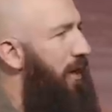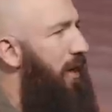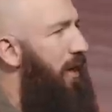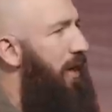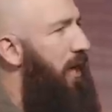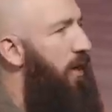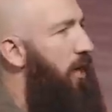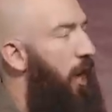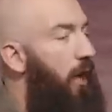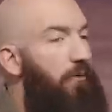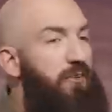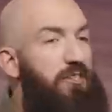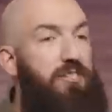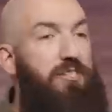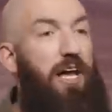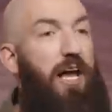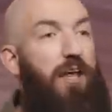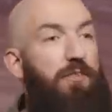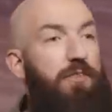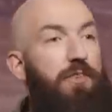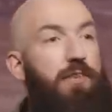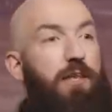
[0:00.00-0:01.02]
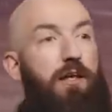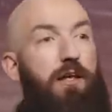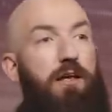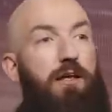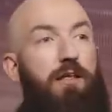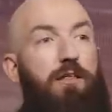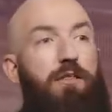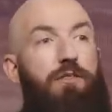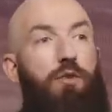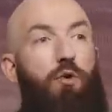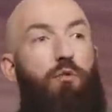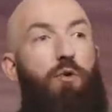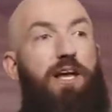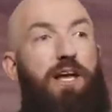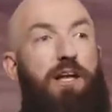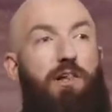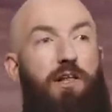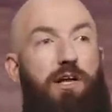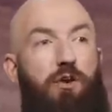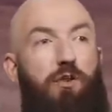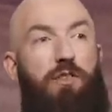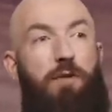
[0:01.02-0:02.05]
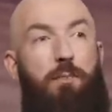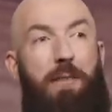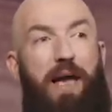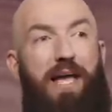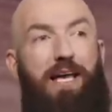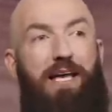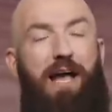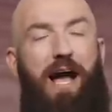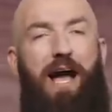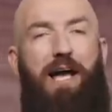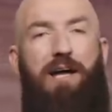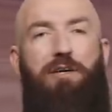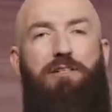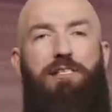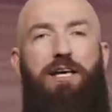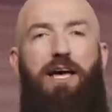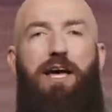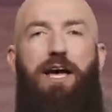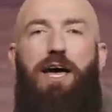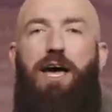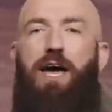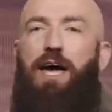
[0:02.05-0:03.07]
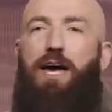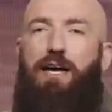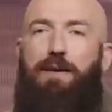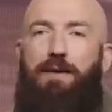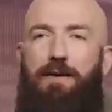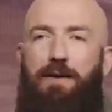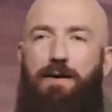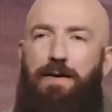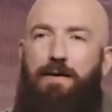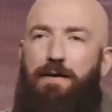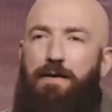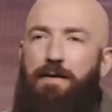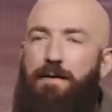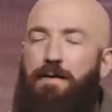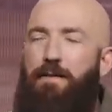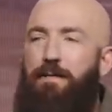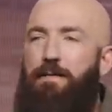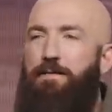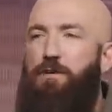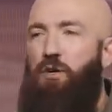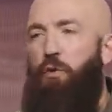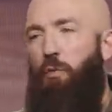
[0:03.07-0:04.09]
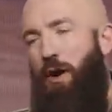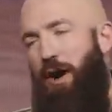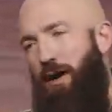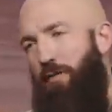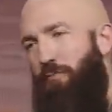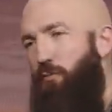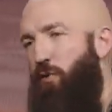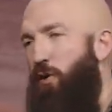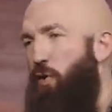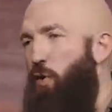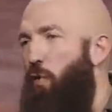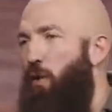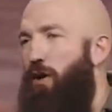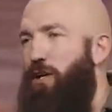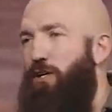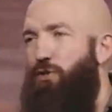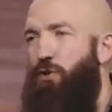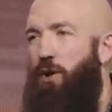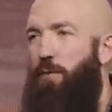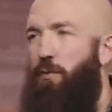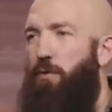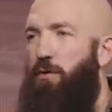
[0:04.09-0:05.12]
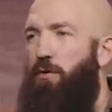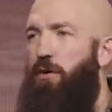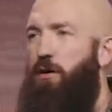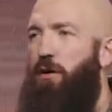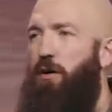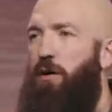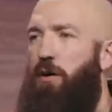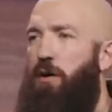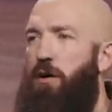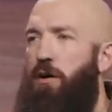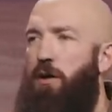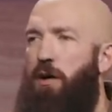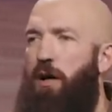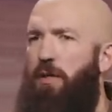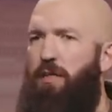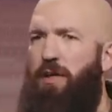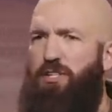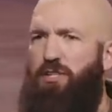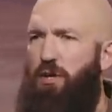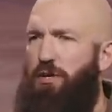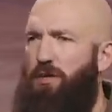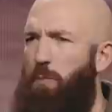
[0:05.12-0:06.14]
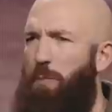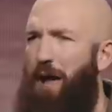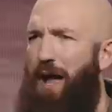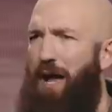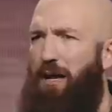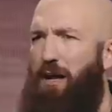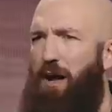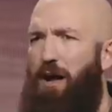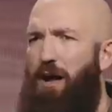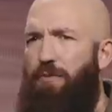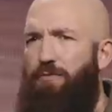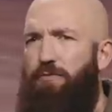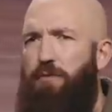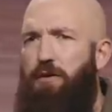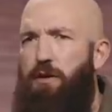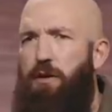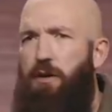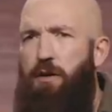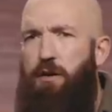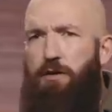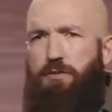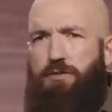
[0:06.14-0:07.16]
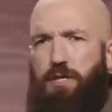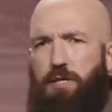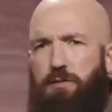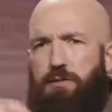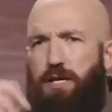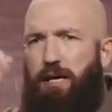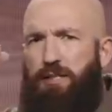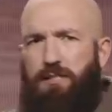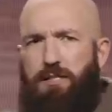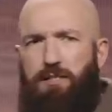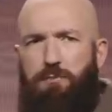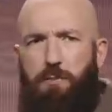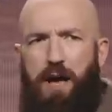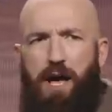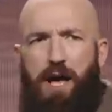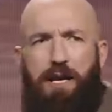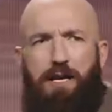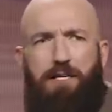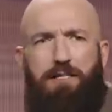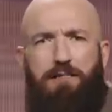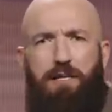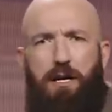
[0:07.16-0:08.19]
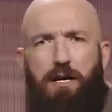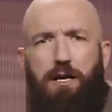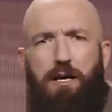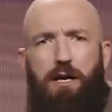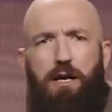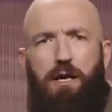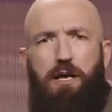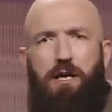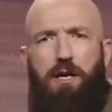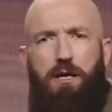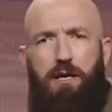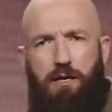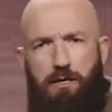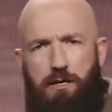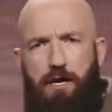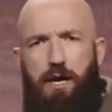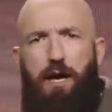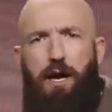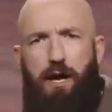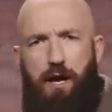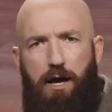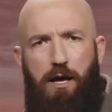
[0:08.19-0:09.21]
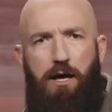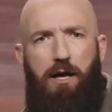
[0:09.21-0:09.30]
And all of a sudden, the, the ringleader, the main guy, goes, Hey, hey, hey, you know what? We don't want any trouble. And they start to back off. So he takes his bag. He's like, Yeah,